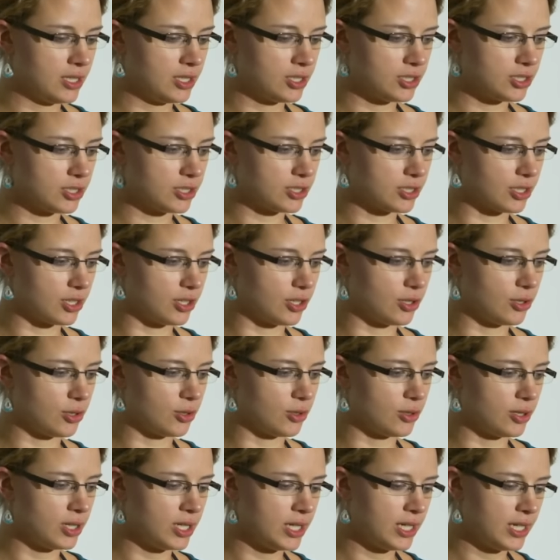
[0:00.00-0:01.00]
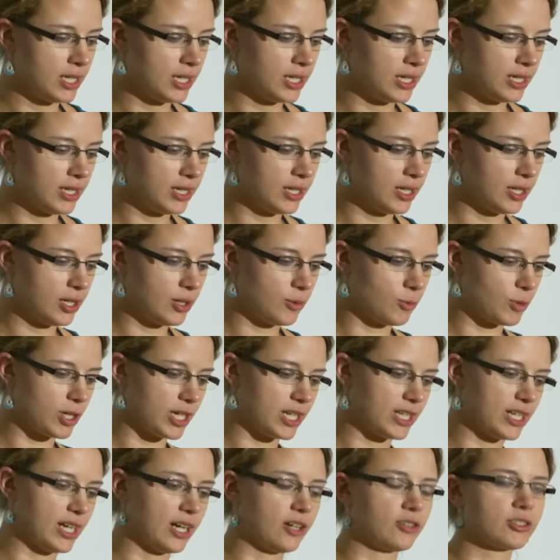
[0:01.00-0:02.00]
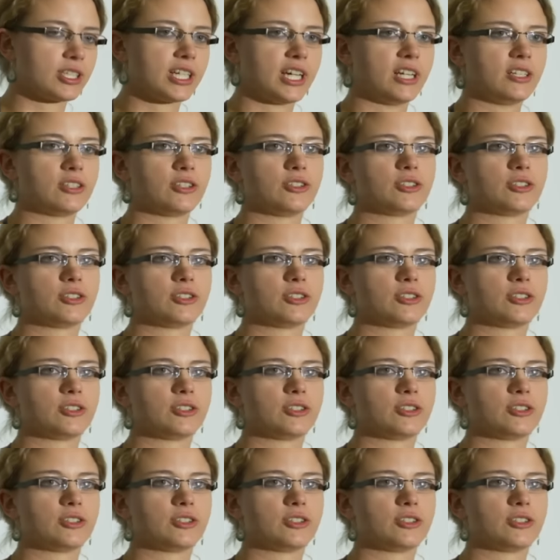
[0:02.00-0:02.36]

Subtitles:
So what I now tell